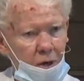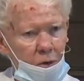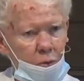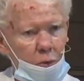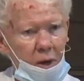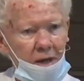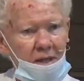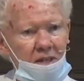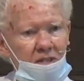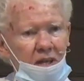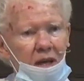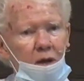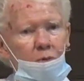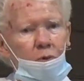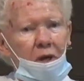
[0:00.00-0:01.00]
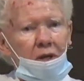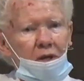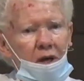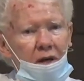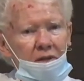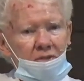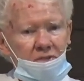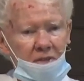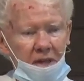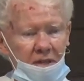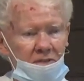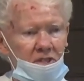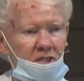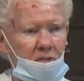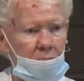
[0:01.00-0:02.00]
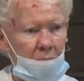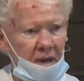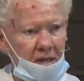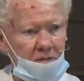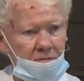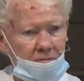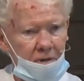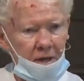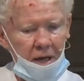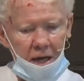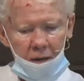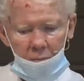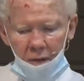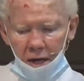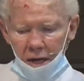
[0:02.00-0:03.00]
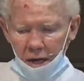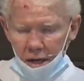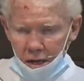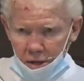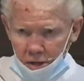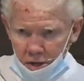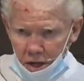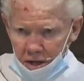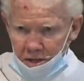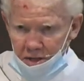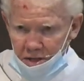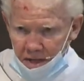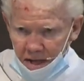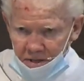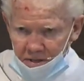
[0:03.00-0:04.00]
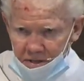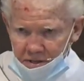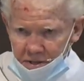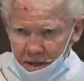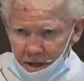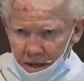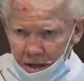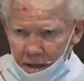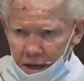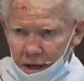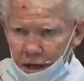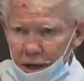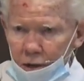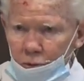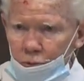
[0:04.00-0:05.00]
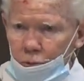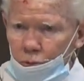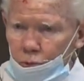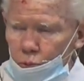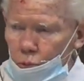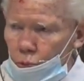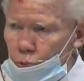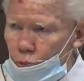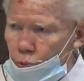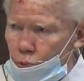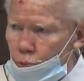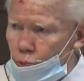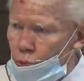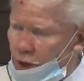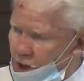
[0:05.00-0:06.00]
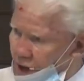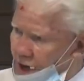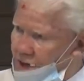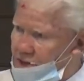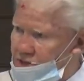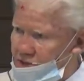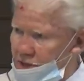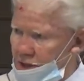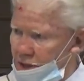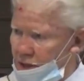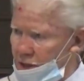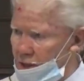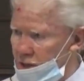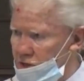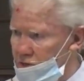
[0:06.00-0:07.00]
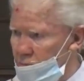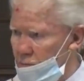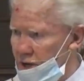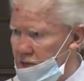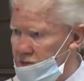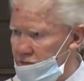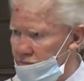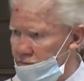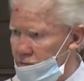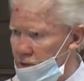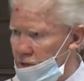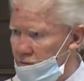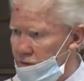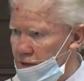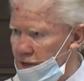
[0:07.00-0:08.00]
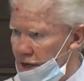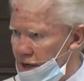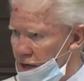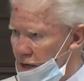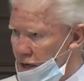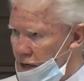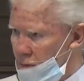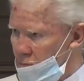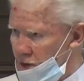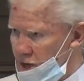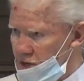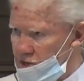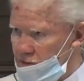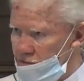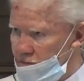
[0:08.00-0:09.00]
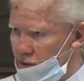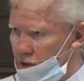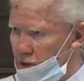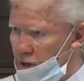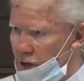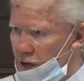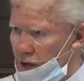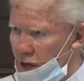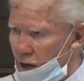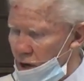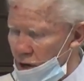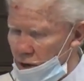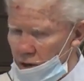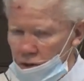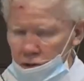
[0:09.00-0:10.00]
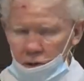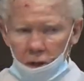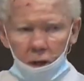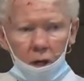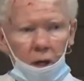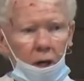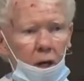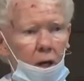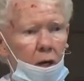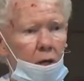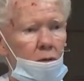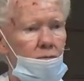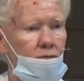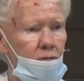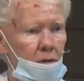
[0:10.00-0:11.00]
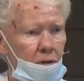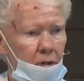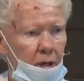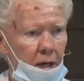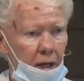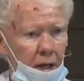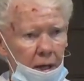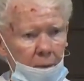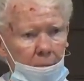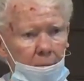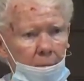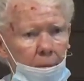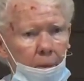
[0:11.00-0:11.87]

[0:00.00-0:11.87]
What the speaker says: What God sees is best for him. Not necessarily what I see is best for that person, for her or for him.